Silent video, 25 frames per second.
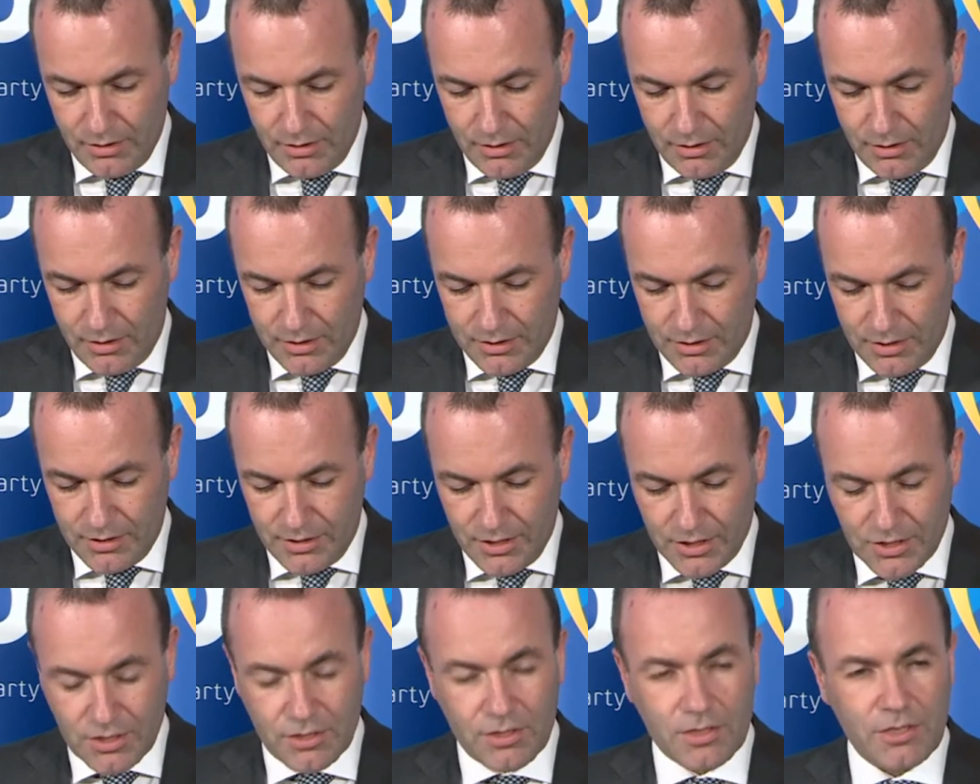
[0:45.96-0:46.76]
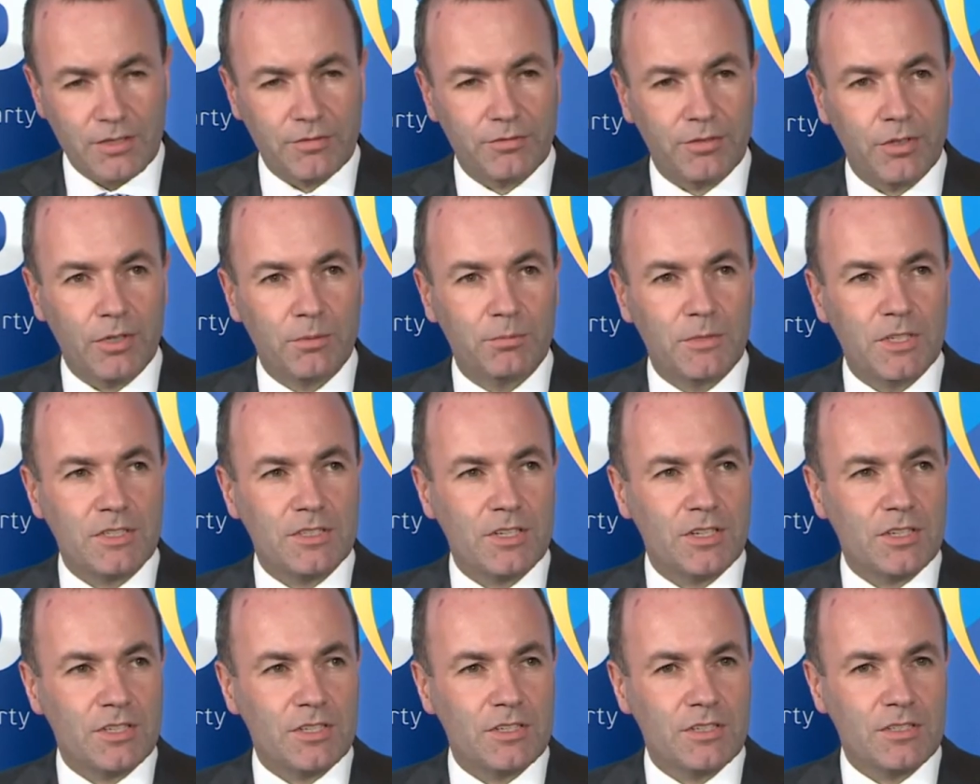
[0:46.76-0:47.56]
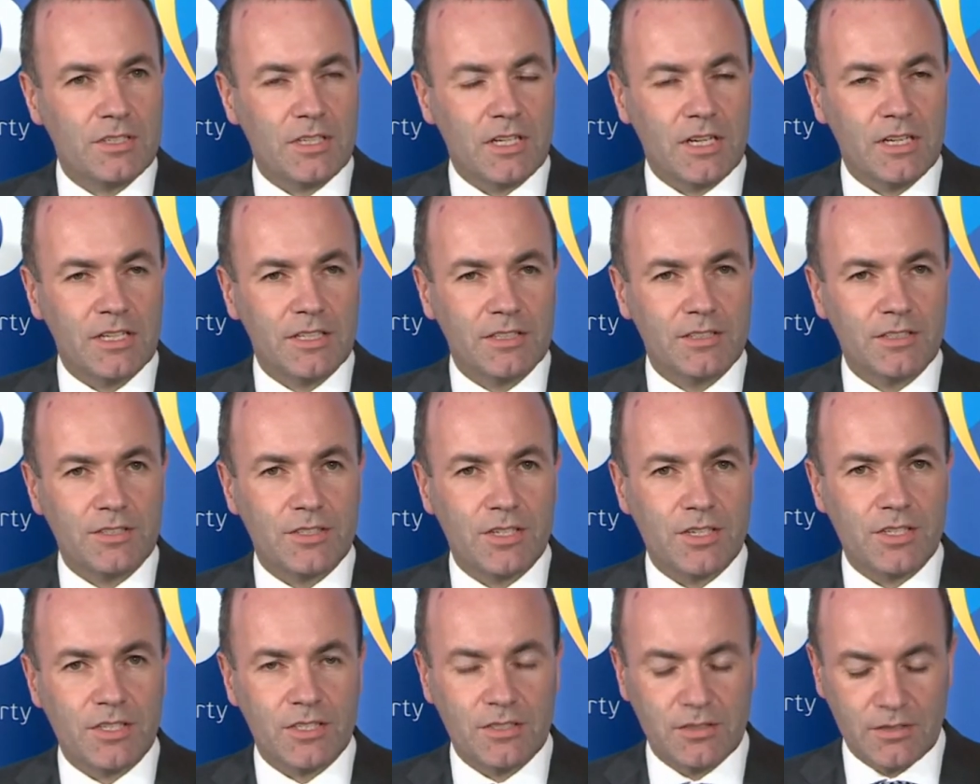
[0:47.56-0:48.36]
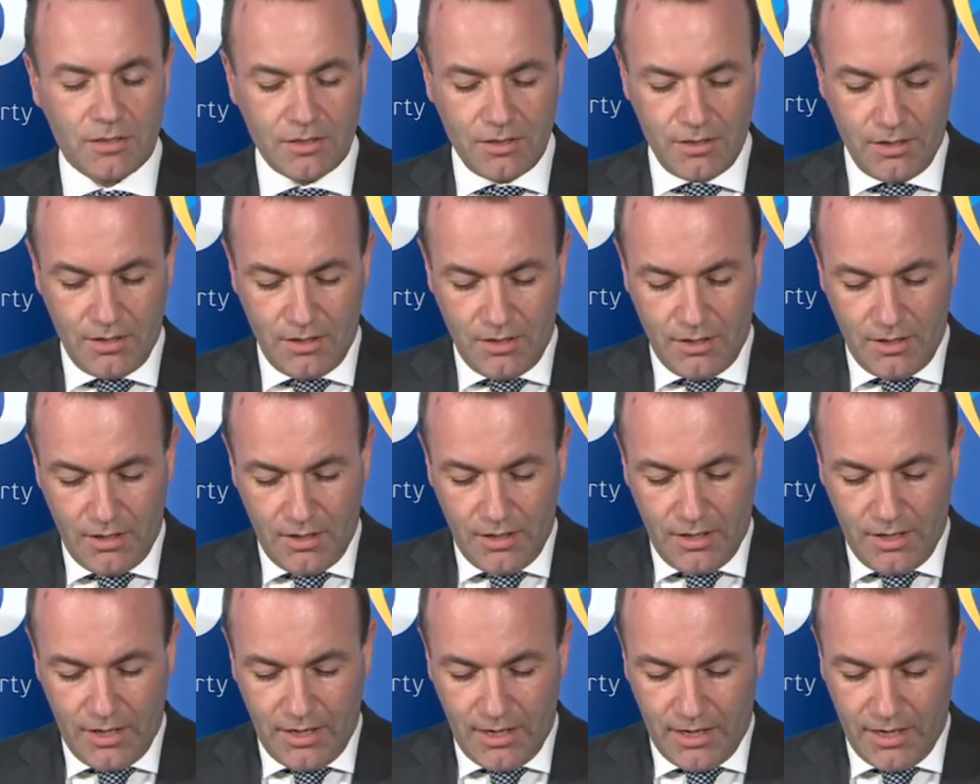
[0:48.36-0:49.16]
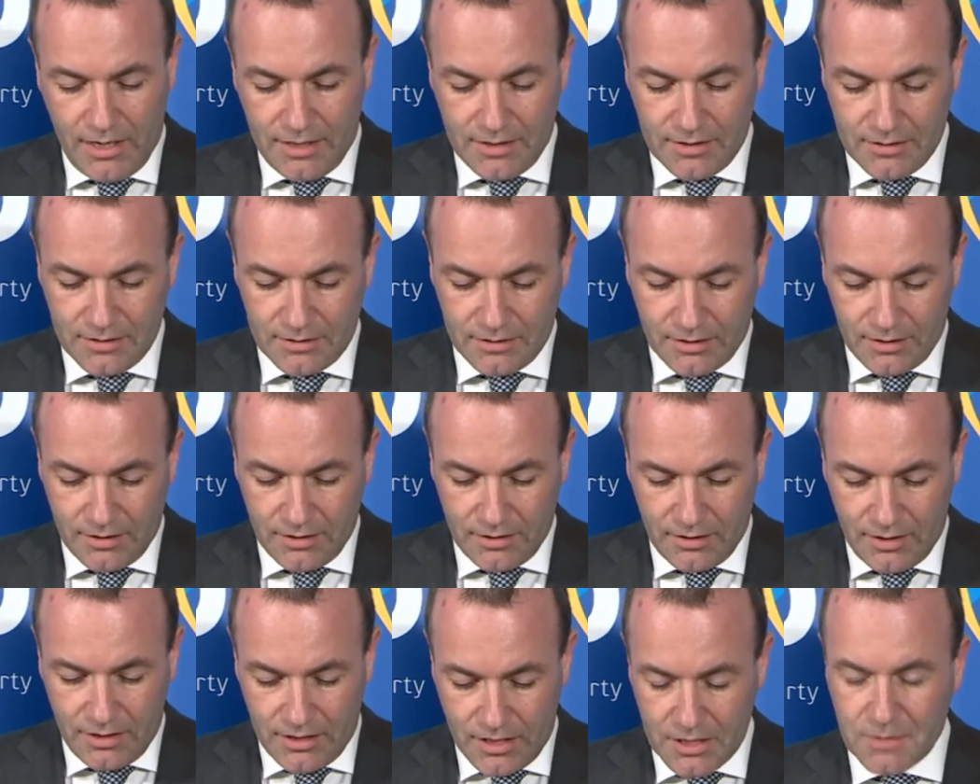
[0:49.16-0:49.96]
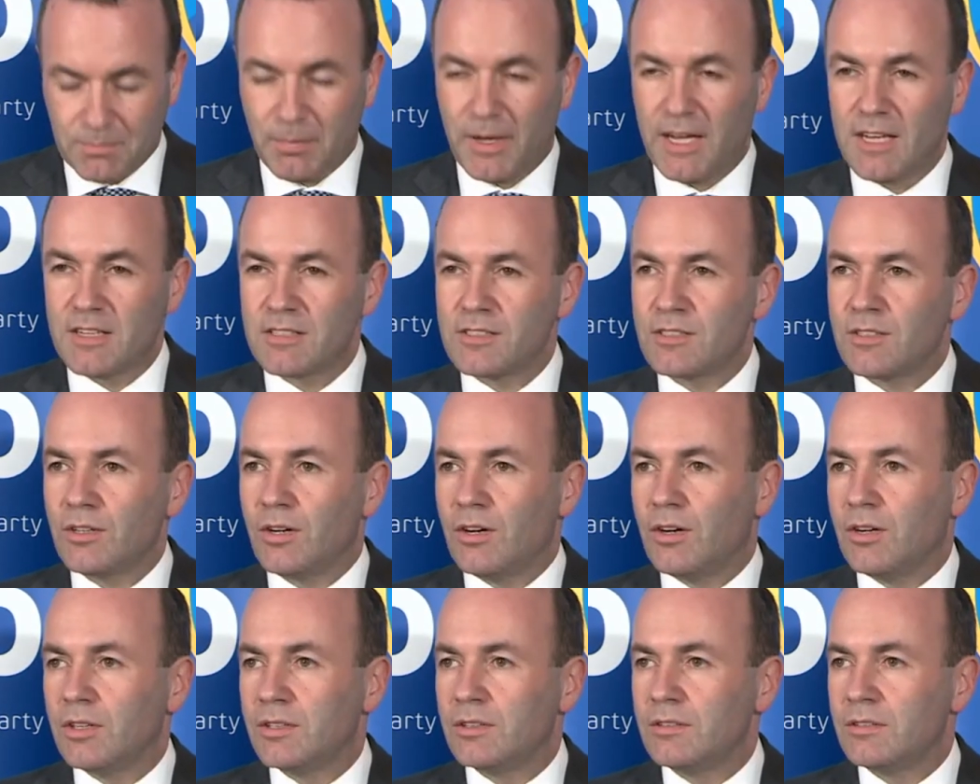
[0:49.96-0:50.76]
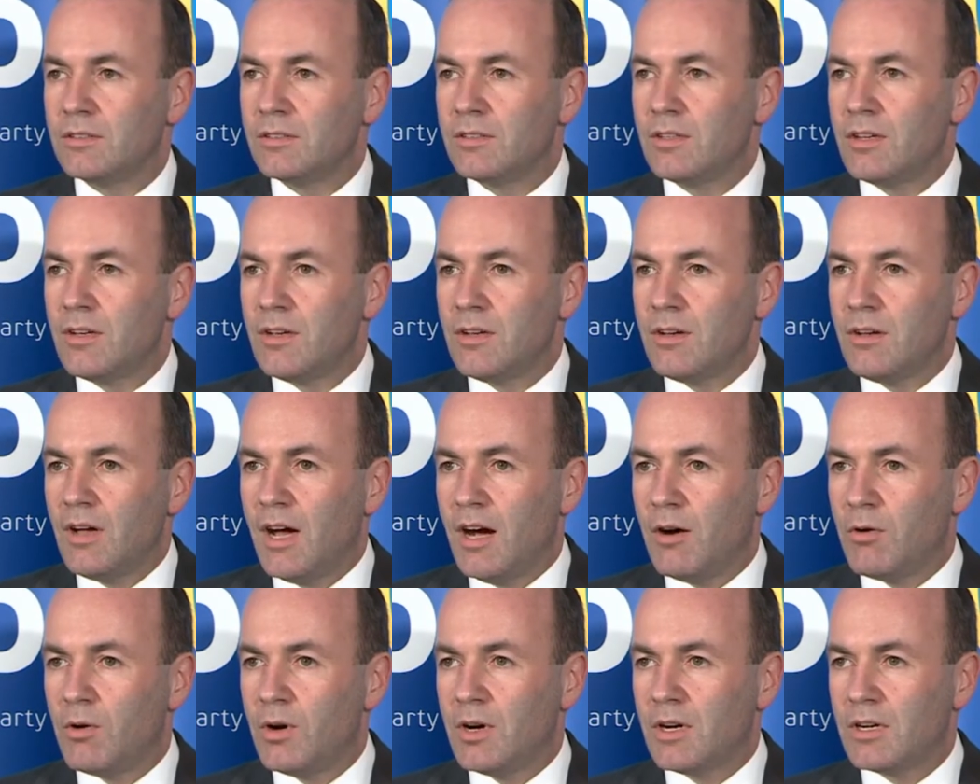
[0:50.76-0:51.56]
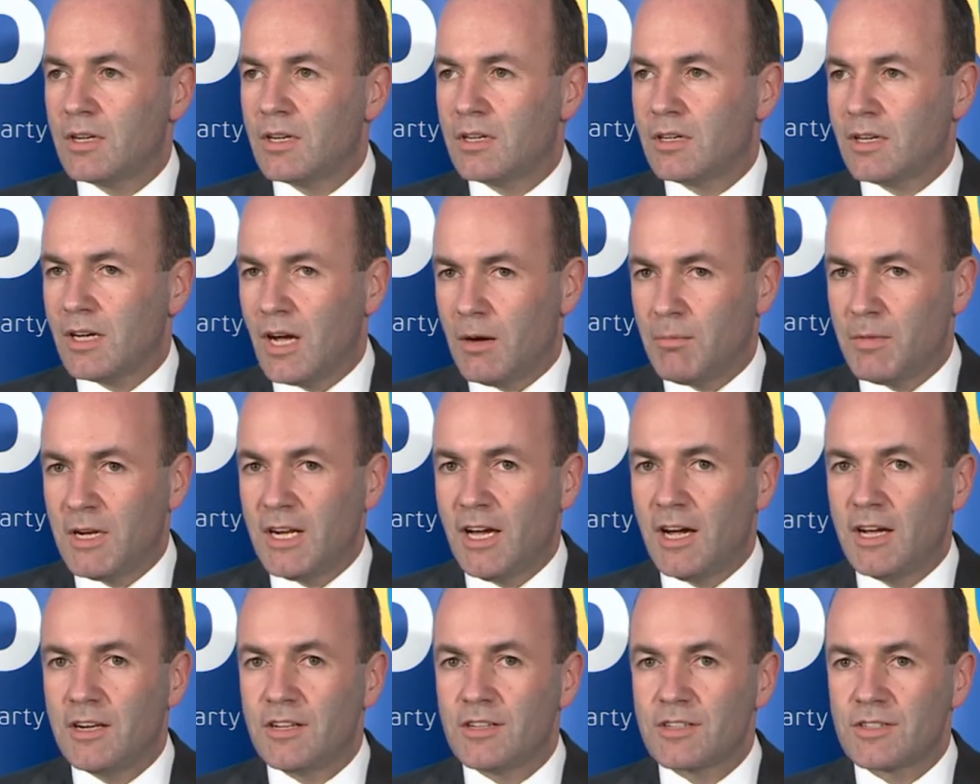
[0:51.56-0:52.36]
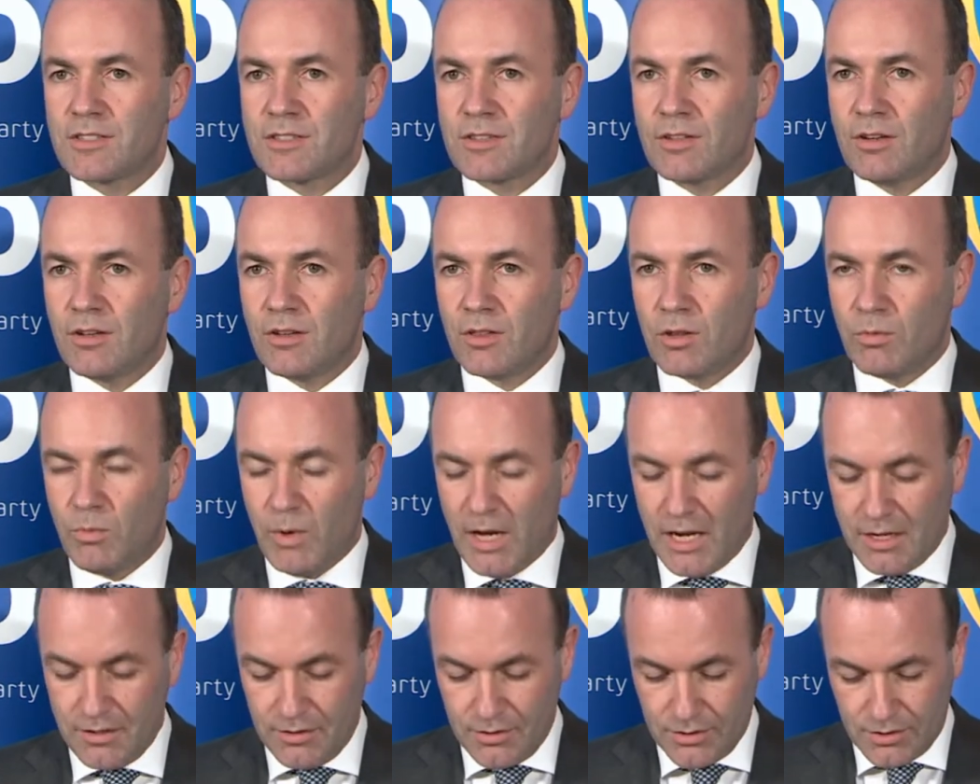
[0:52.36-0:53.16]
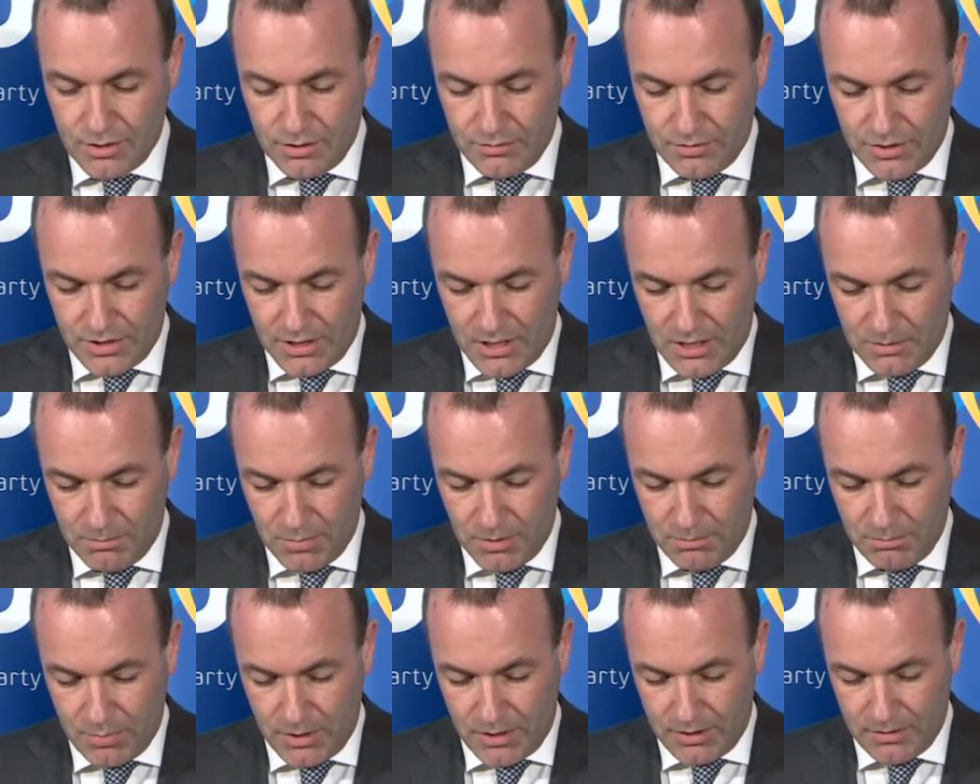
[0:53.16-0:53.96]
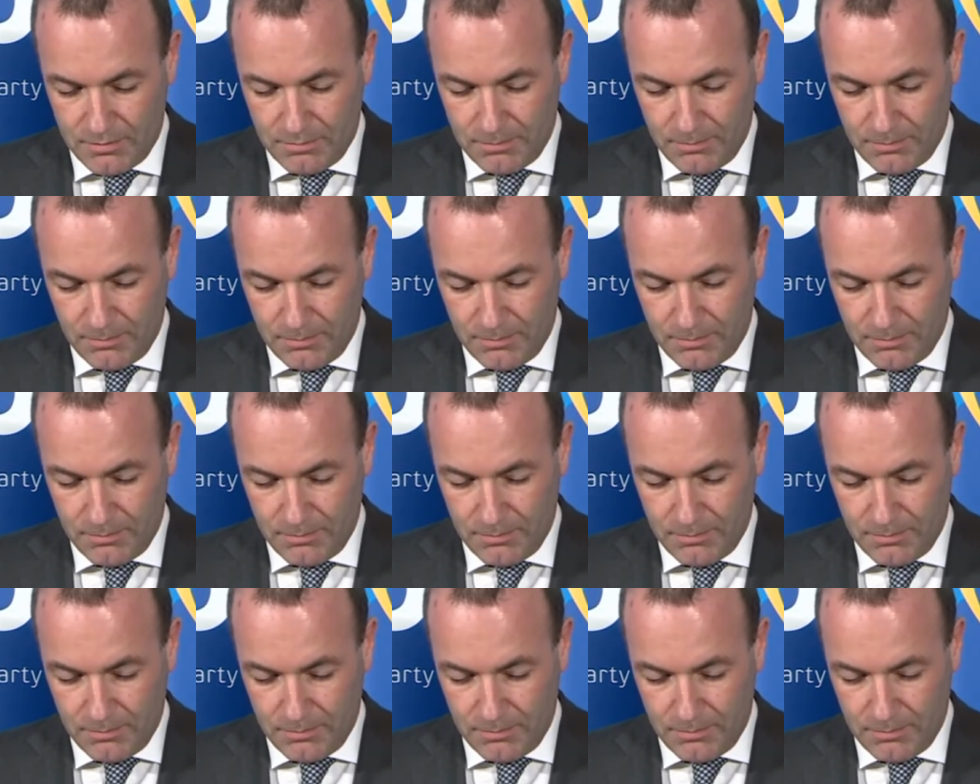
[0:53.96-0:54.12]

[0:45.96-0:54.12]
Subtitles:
This decision is a firm decision, is a clear decision, and it is based on our common ideas, on the values of the EPP.